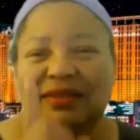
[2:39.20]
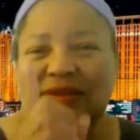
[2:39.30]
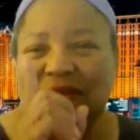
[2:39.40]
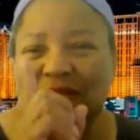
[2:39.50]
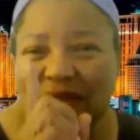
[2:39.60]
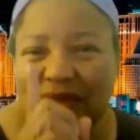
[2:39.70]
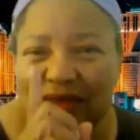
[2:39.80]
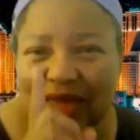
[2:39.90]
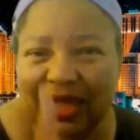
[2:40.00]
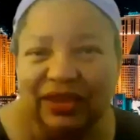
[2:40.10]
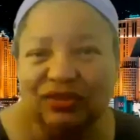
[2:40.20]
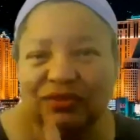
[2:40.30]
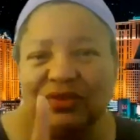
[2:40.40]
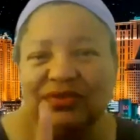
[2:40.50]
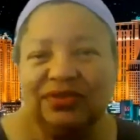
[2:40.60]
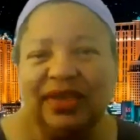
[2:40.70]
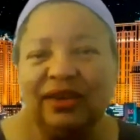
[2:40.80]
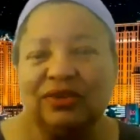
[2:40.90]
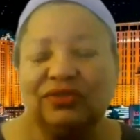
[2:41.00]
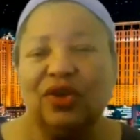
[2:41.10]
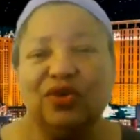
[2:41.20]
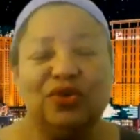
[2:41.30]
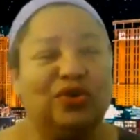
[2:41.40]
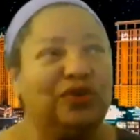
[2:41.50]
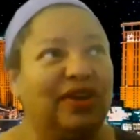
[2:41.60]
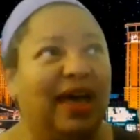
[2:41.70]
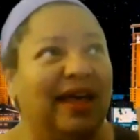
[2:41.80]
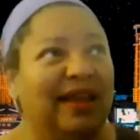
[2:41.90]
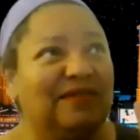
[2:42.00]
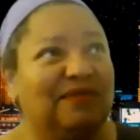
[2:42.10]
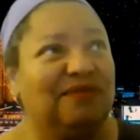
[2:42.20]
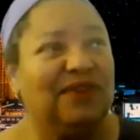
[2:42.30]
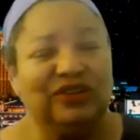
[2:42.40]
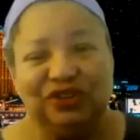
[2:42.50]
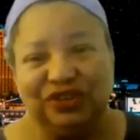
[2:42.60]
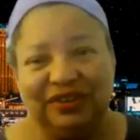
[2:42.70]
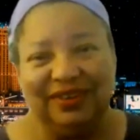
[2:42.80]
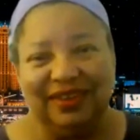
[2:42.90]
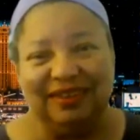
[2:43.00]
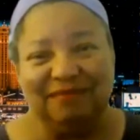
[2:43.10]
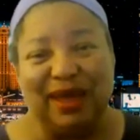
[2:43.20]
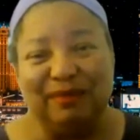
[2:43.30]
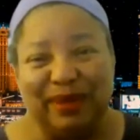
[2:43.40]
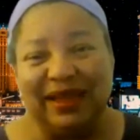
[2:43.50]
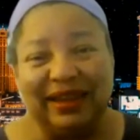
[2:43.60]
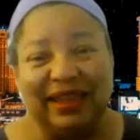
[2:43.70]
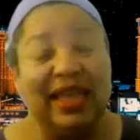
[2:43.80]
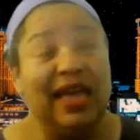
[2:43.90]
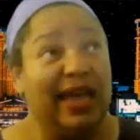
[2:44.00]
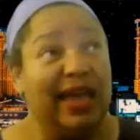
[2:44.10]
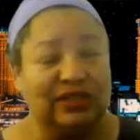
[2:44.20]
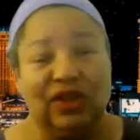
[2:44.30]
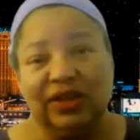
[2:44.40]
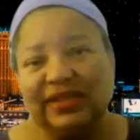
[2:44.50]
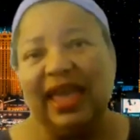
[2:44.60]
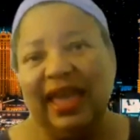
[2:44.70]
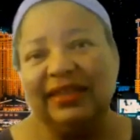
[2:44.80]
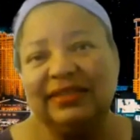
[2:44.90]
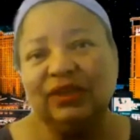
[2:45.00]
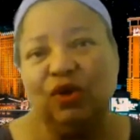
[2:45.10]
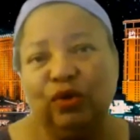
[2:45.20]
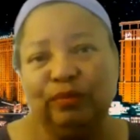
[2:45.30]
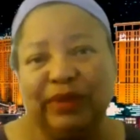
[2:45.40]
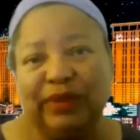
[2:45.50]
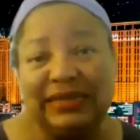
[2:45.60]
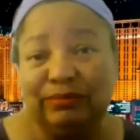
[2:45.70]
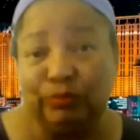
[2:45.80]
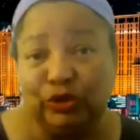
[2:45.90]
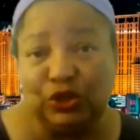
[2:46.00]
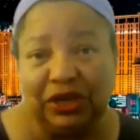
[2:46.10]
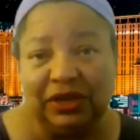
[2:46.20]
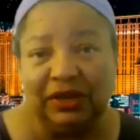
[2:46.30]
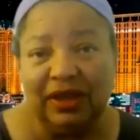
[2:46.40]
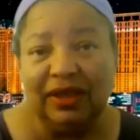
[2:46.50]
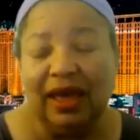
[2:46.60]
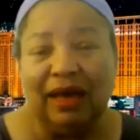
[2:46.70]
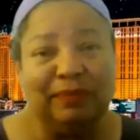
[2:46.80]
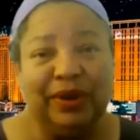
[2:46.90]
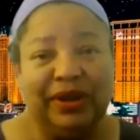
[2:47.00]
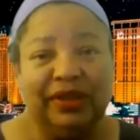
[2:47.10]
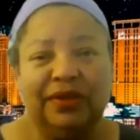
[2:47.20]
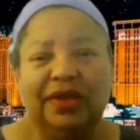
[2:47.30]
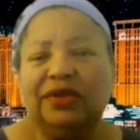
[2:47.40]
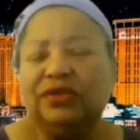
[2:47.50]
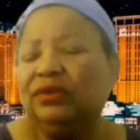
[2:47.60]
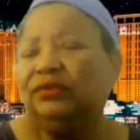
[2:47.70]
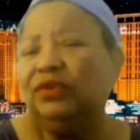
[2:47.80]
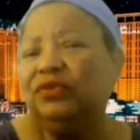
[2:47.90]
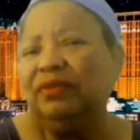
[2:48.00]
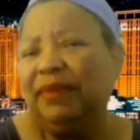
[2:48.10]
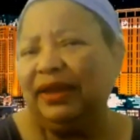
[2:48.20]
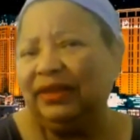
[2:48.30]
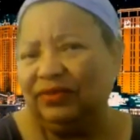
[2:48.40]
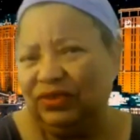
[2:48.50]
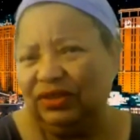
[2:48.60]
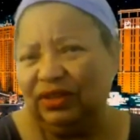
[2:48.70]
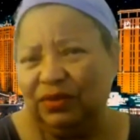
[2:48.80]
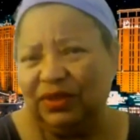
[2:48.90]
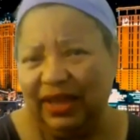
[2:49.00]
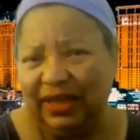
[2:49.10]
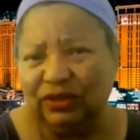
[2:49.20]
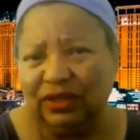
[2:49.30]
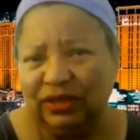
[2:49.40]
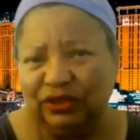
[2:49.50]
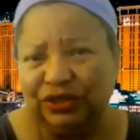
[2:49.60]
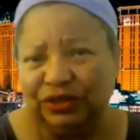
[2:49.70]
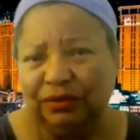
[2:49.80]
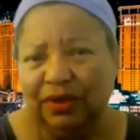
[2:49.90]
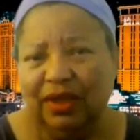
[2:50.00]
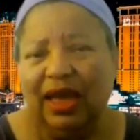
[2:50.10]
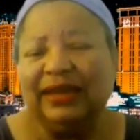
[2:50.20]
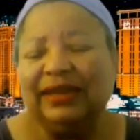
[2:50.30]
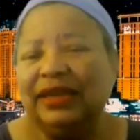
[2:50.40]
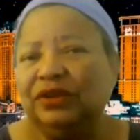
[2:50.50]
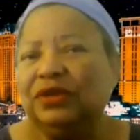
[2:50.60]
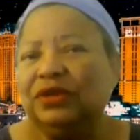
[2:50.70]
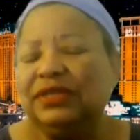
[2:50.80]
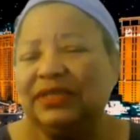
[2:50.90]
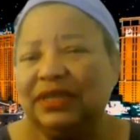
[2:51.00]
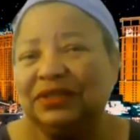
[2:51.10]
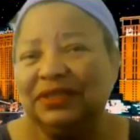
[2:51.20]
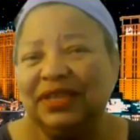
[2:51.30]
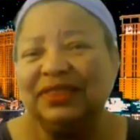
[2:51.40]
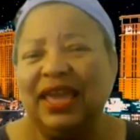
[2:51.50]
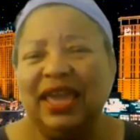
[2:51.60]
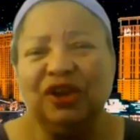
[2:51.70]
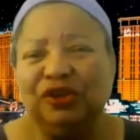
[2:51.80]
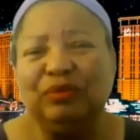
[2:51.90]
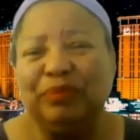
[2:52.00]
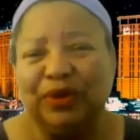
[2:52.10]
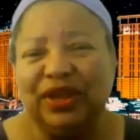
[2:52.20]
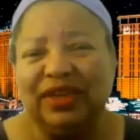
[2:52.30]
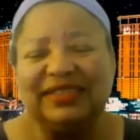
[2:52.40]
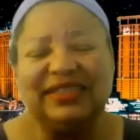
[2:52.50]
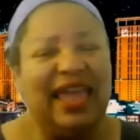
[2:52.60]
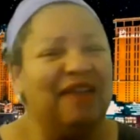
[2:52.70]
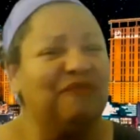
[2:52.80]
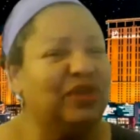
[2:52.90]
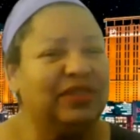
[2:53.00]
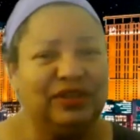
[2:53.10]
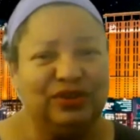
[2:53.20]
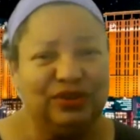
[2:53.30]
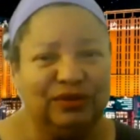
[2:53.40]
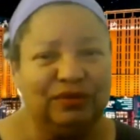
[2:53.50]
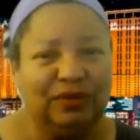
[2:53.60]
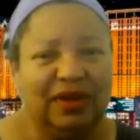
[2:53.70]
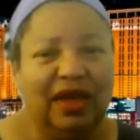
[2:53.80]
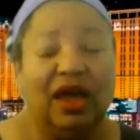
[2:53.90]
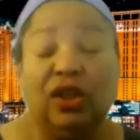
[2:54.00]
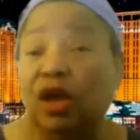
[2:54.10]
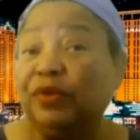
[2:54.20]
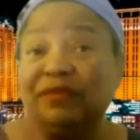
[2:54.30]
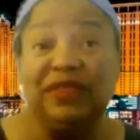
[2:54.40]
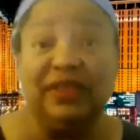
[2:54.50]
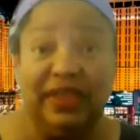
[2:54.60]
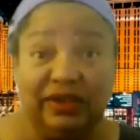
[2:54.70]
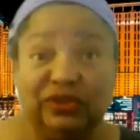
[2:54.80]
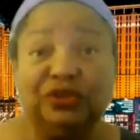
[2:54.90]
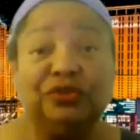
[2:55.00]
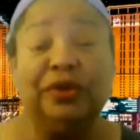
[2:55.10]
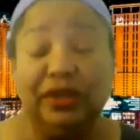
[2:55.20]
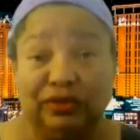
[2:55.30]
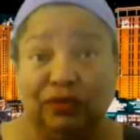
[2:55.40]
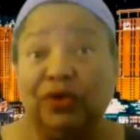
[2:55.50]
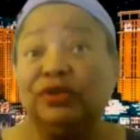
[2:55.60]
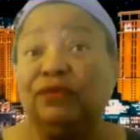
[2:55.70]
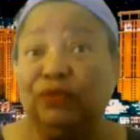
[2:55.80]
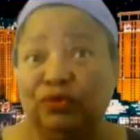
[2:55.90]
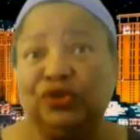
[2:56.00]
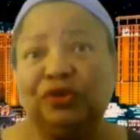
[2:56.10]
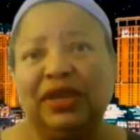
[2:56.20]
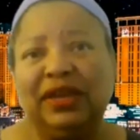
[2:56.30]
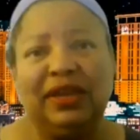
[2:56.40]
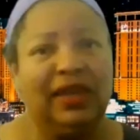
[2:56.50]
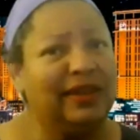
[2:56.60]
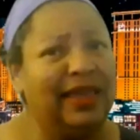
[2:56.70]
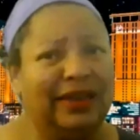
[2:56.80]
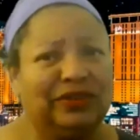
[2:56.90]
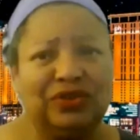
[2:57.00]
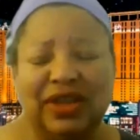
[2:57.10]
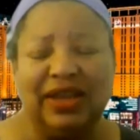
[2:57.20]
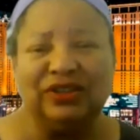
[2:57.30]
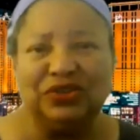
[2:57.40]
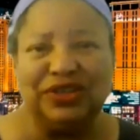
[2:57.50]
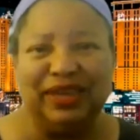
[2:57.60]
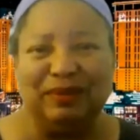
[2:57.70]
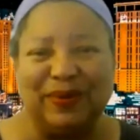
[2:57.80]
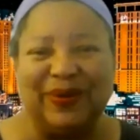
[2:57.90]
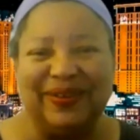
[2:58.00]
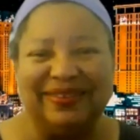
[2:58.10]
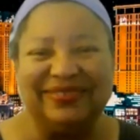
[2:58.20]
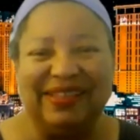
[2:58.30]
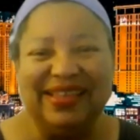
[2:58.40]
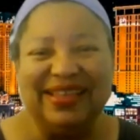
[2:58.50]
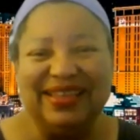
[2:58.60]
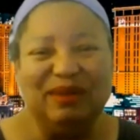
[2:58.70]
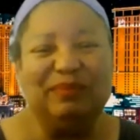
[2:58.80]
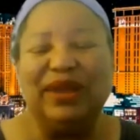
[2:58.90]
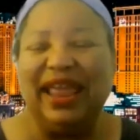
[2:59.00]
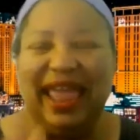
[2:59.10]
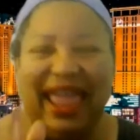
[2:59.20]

The cancerous cells could not function in my body as long as I had this cold plasma machine operating. So if you're somebody that's dealing with a health issue, I'd like you to consider that the air you breathe has everything to do, along with everything else you're doing as far as the food you're eating and exercise you're taking part of. But